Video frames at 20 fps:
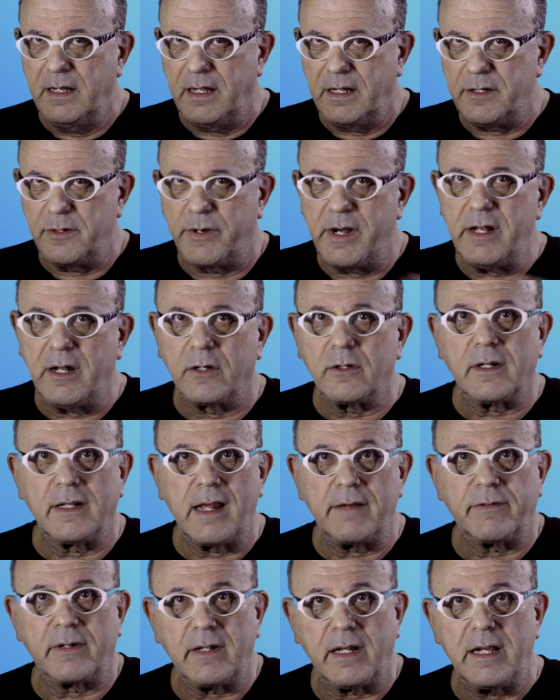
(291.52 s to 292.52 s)
Iñárritu
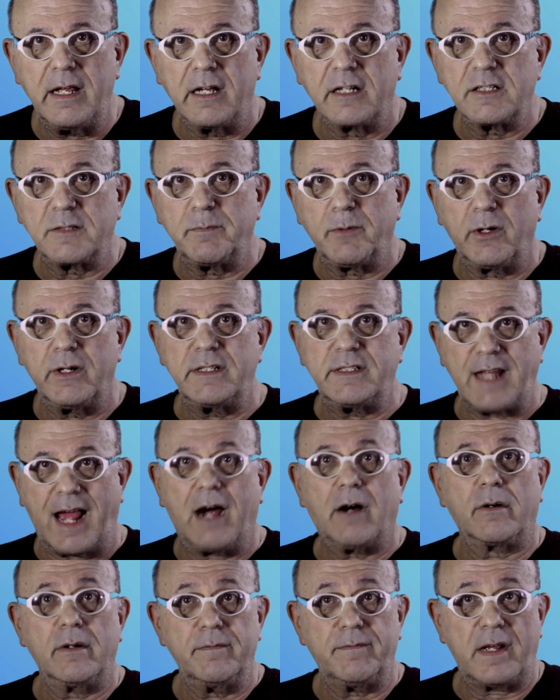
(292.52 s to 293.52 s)
cleverly exploits
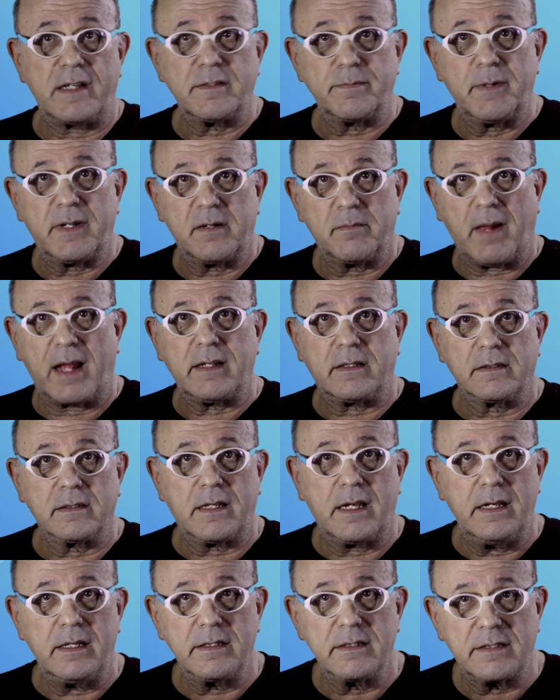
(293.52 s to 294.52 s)
our investment in Michael
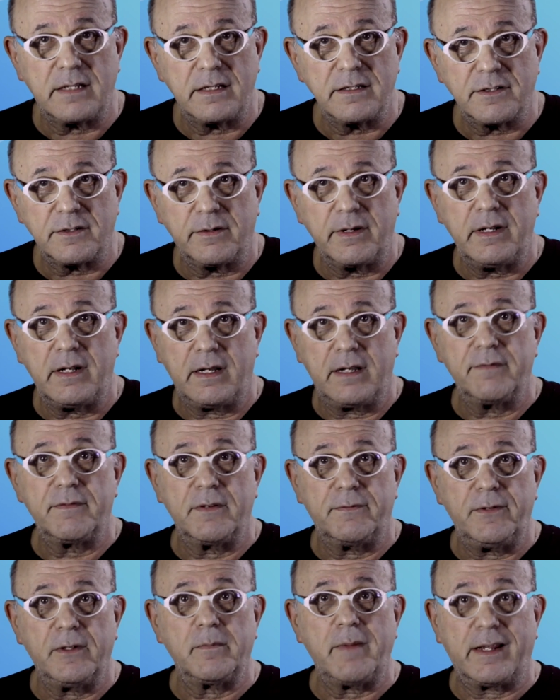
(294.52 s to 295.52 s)
Keaton's history to give the
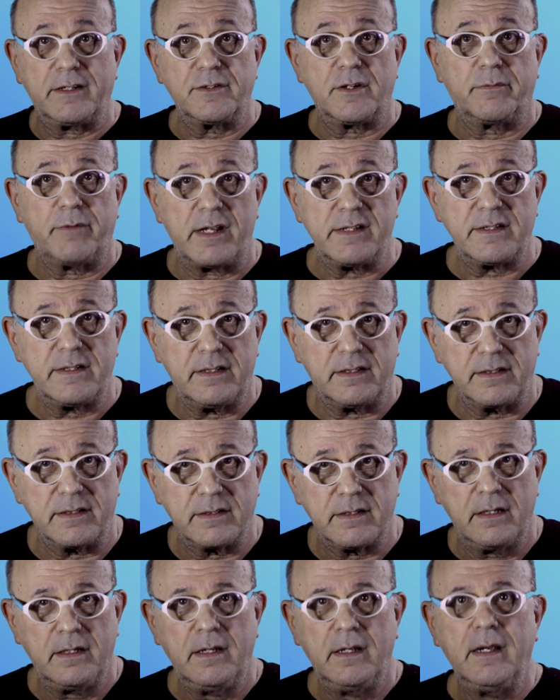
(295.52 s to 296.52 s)
film extra
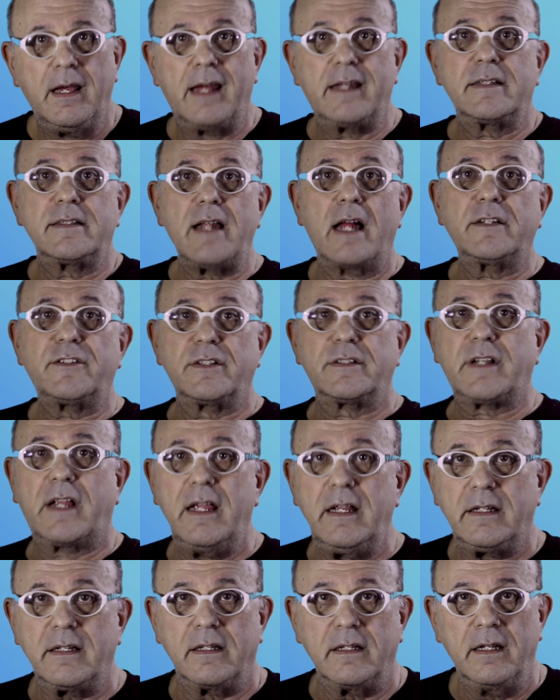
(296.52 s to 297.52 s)
resonance. And it's not just
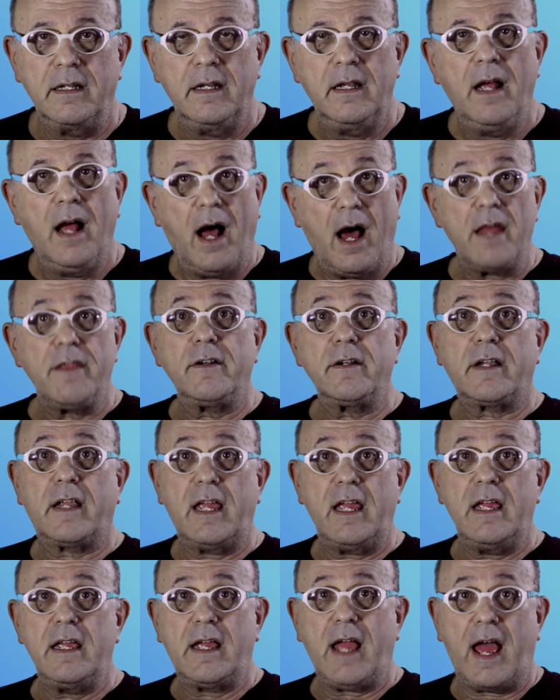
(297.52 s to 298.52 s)
Keaton. Other
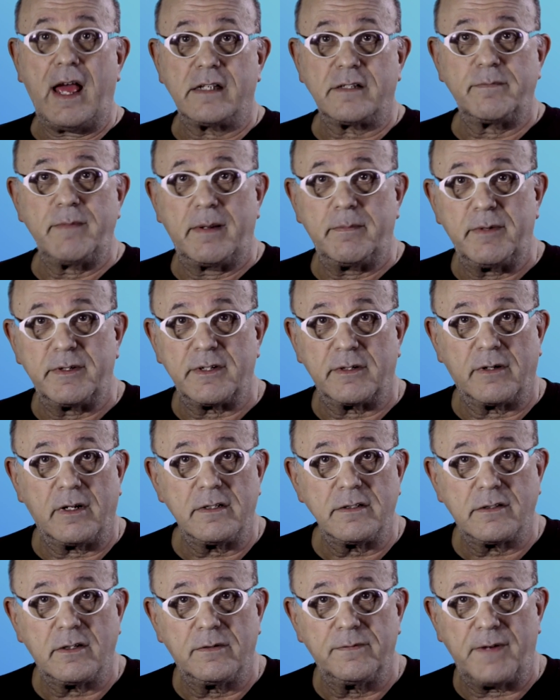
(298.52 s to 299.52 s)
key cast members are
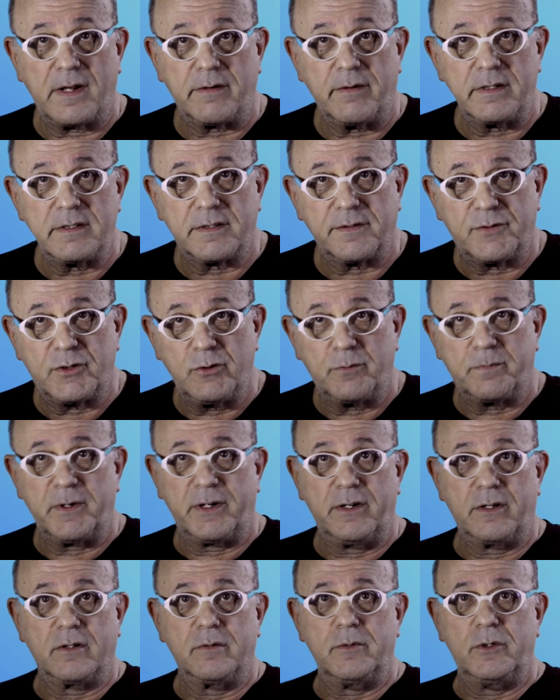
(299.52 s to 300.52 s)
also veterans of
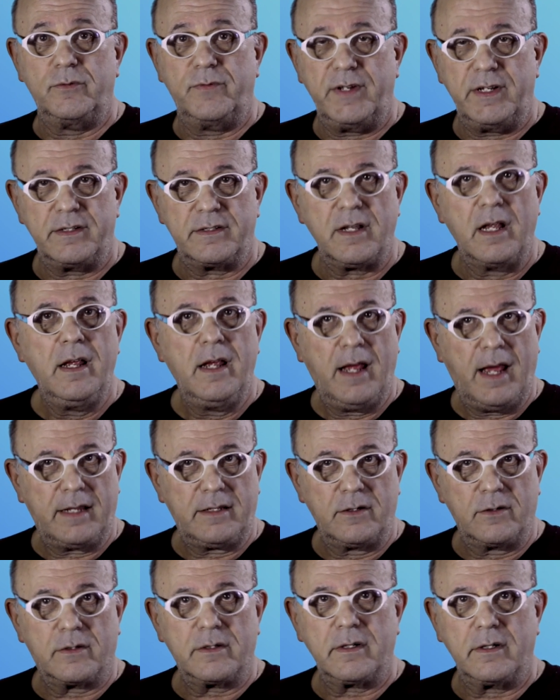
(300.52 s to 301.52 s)
superhero movies.
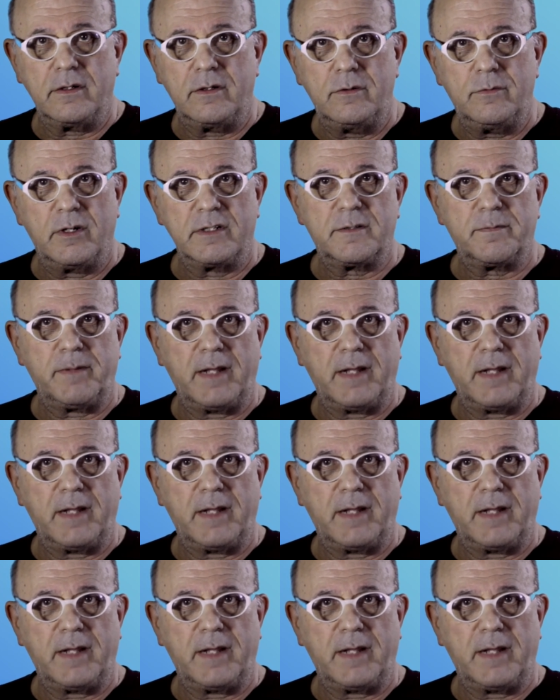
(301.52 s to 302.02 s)
Ed Norton, who once